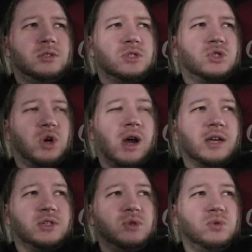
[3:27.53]

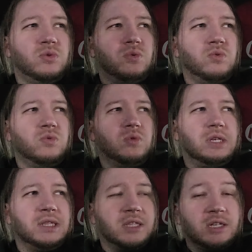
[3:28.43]
trying to
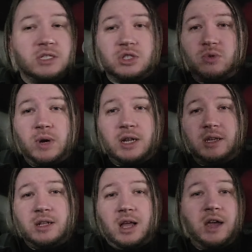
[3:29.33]
get things situated
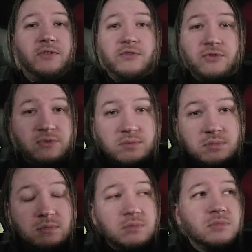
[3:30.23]
in life.
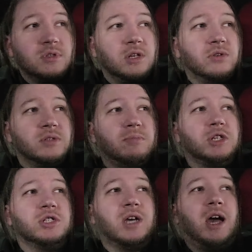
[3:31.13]
You know, as
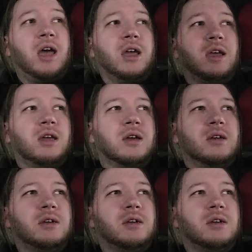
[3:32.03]
much as I